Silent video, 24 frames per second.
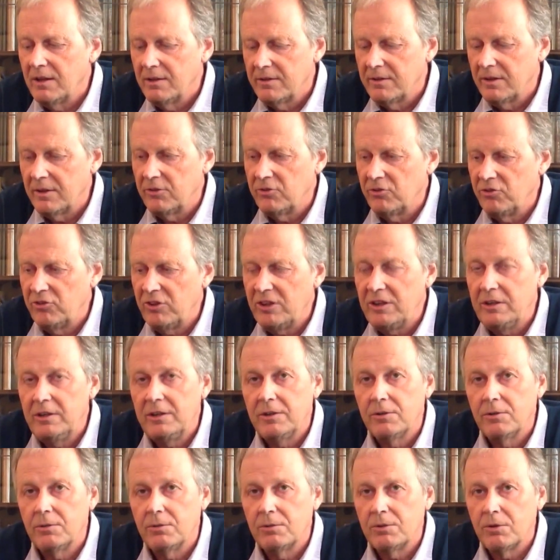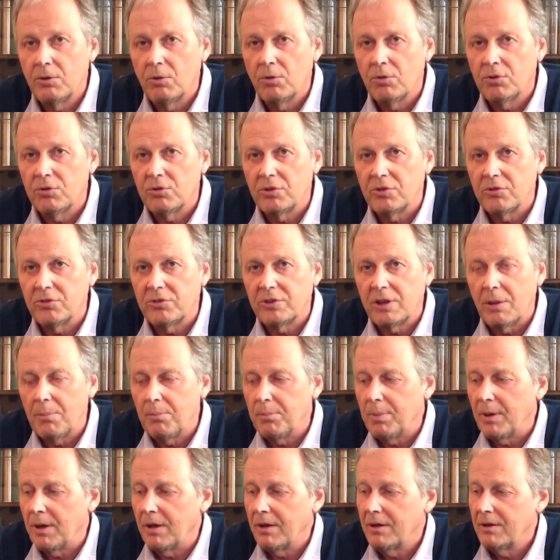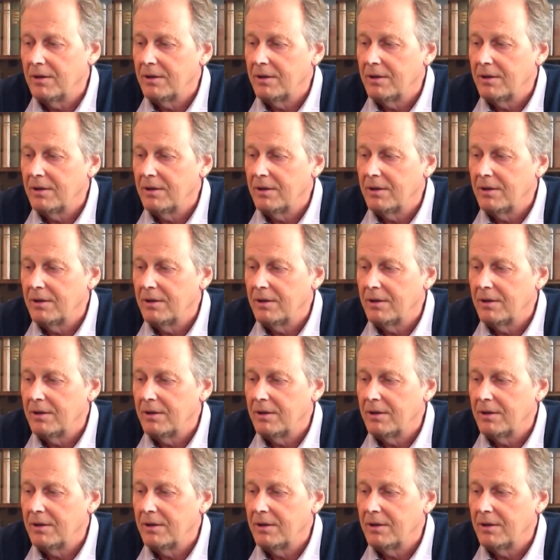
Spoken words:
the genial Yorkshire stumper.